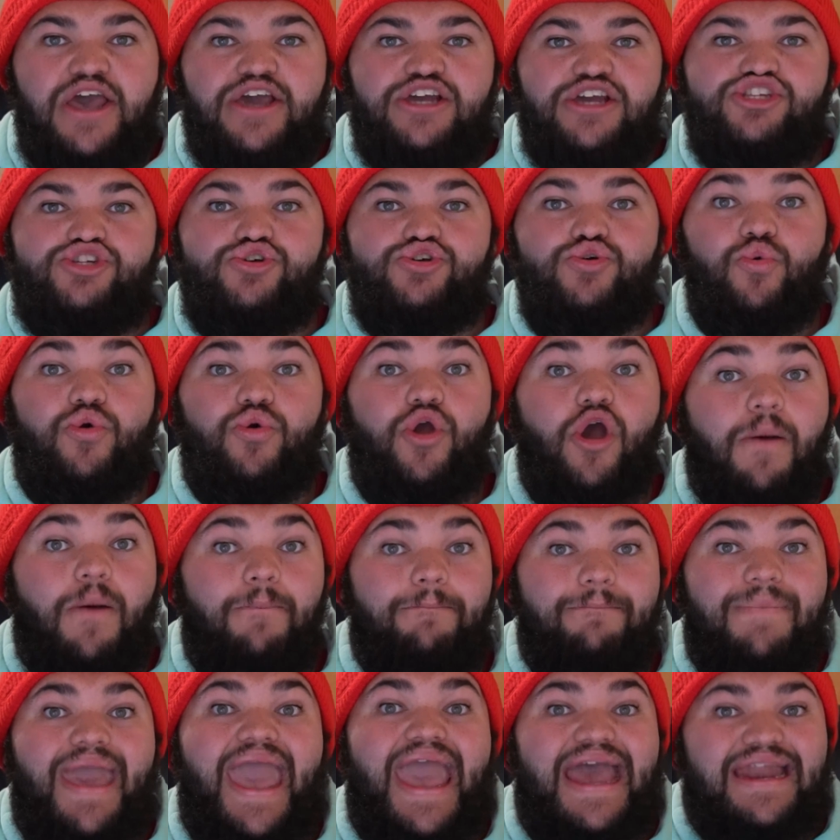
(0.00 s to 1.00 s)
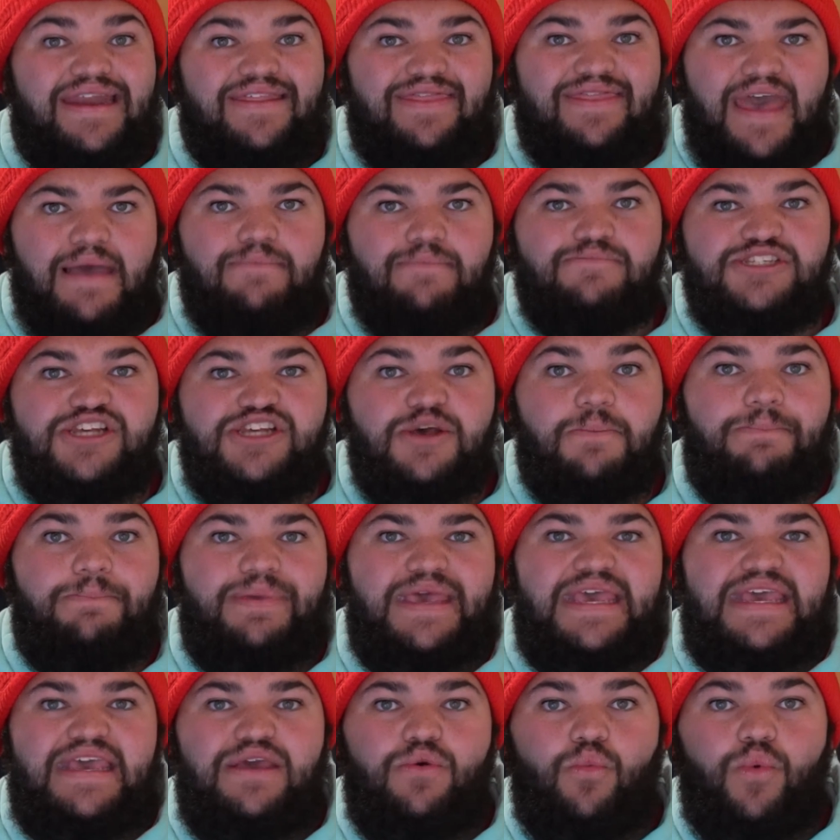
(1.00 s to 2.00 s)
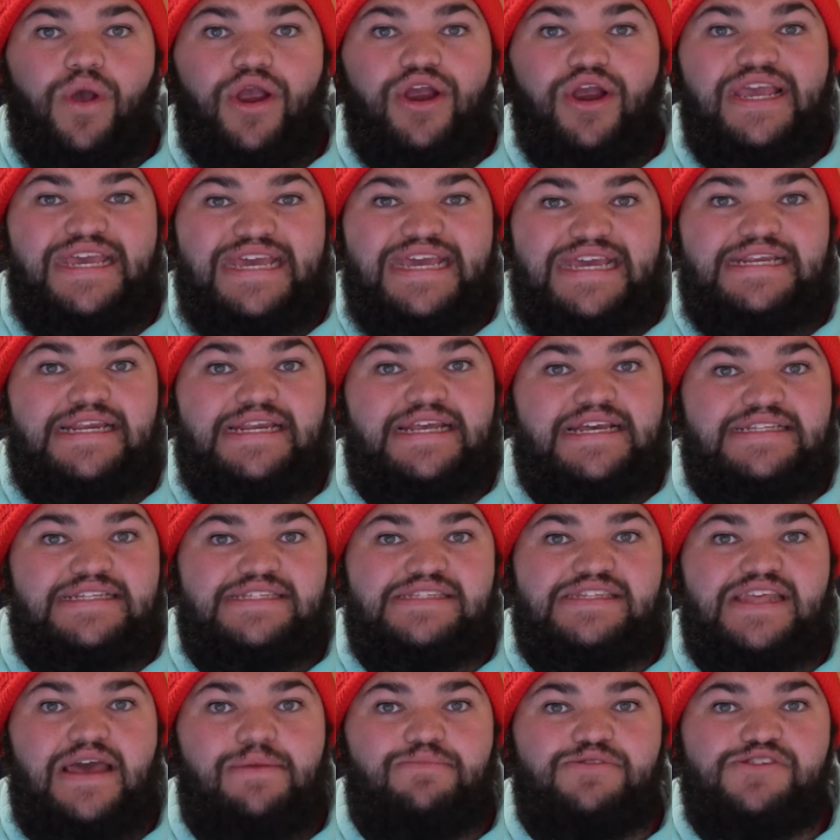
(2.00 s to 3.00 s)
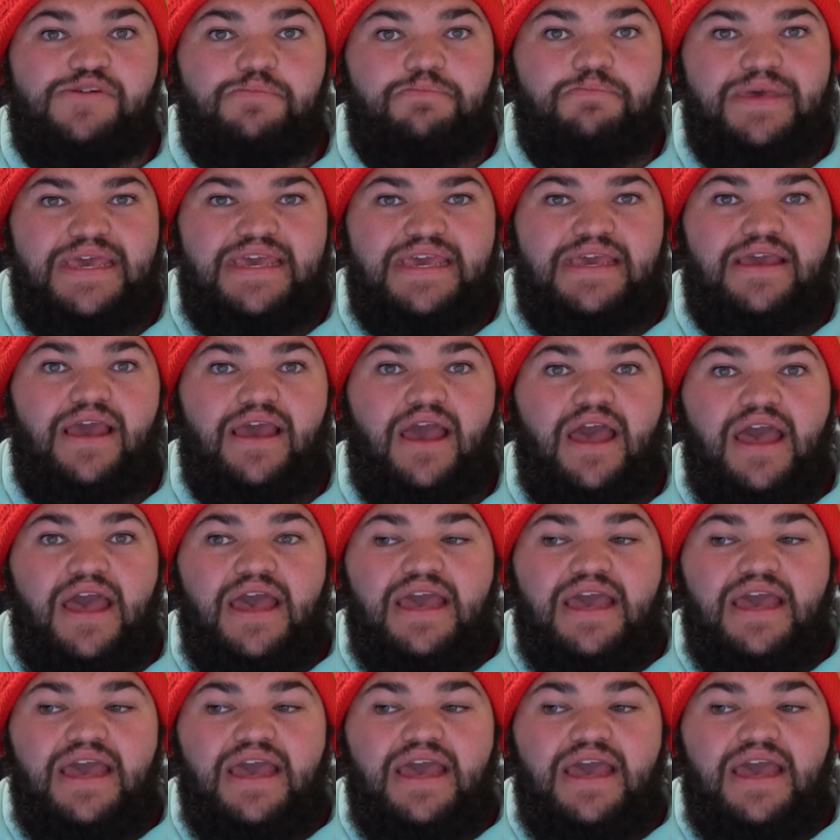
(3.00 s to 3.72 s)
to command them to be where he needs them to be.